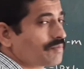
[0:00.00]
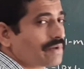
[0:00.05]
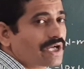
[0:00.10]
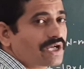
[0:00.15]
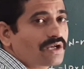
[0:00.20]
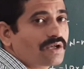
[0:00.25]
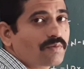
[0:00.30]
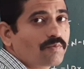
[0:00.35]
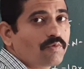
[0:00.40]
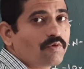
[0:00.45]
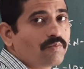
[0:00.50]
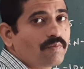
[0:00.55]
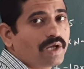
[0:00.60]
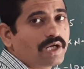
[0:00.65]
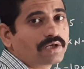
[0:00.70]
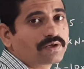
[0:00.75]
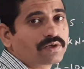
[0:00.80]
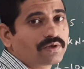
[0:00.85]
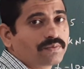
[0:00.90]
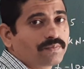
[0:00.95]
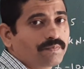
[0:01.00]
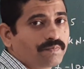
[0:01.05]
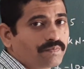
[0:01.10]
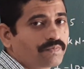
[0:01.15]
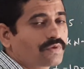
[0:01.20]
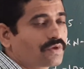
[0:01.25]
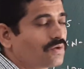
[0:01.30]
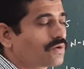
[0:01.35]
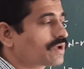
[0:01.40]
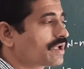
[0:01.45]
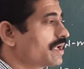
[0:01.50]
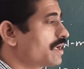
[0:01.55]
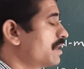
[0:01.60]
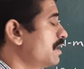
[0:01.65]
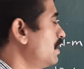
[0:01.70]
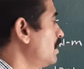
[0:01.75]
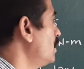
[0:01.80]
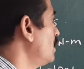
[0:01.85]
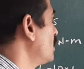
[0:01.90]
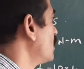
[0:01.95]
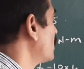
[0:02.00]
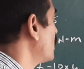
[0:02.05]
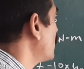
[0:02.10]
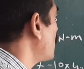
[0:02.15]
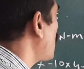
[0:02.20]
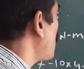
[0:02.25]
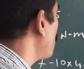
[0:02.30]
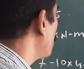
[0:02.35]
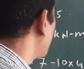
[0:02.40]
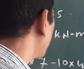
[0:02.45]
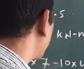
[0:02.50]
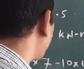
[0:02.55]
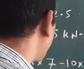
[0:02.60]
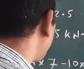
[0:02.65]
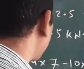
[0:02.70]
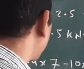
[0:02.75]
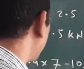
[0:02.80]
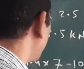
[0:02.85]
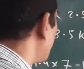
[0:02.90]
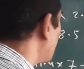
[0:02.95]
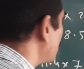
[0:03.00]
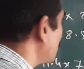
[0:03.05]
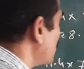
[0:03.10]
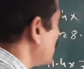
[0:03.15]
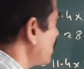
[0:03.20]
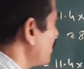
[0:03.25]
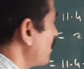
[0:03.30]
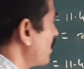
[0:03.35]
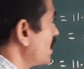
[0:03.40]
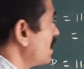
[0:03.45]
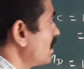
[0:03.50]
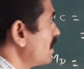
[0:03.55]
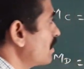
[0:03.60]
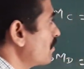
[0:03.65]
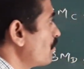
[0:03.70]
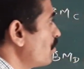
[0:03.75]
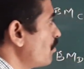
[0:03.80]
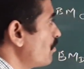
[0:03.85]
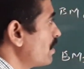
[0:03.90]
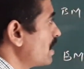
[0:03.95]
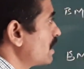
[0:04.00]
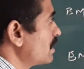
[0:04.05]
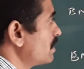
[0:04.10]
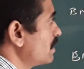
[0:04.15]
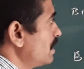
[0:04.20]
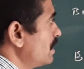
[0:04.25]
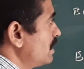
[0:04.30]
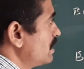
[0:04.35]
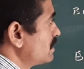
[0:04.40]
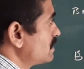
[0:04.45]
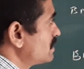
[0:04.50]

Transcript: bending moment. Okay, then how to calculate that bending moment?